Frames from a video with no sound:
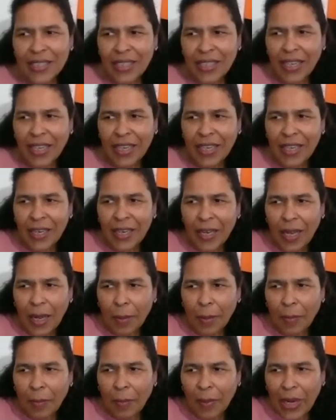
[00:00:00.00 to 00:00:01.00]
it
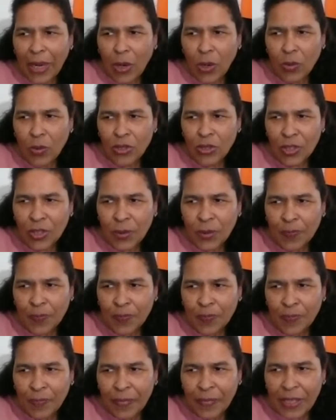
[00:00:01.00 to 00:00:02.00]
about
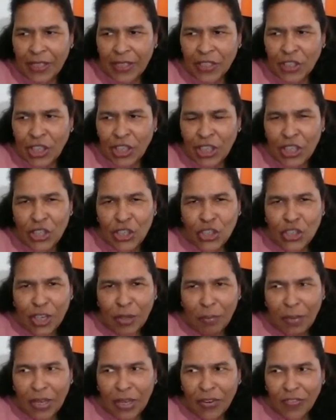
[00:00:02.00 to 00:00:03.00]

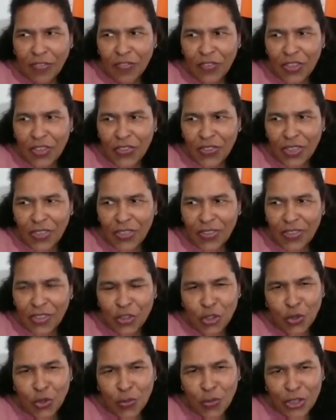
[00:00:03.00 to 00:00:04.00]
teaching metaphysics
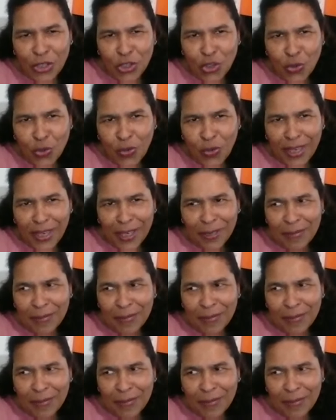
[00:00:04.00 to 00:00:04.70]
that you enjoy?